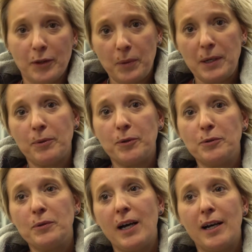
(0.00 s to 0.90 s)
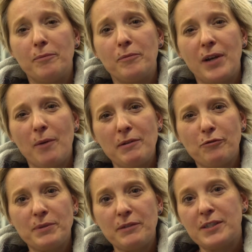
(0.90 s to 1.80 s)
other people, coming
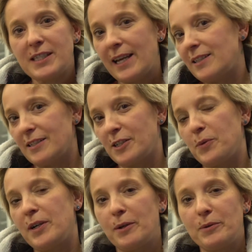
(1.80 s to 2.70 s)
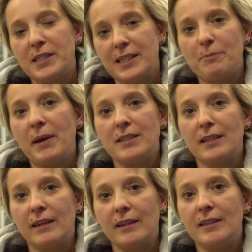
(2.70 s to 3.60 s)
from different sectors as well. I wasn't
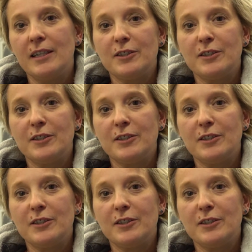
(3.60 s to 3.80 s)
expecting that.